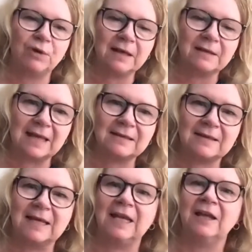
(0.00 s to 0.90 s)

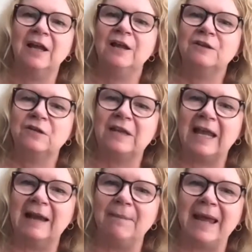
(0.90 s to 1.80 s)
processing to
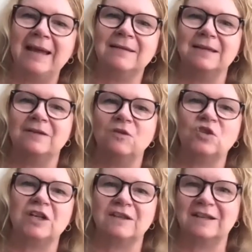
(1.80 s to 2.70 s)
the MS. This is
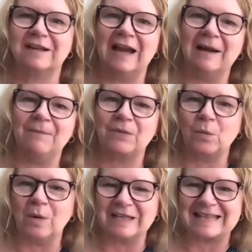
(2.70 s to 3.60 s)
just
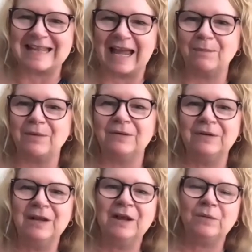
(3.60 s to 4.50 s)
one
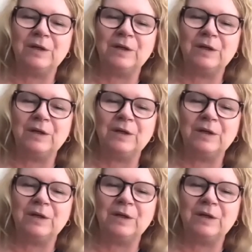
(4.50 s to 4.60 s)
example.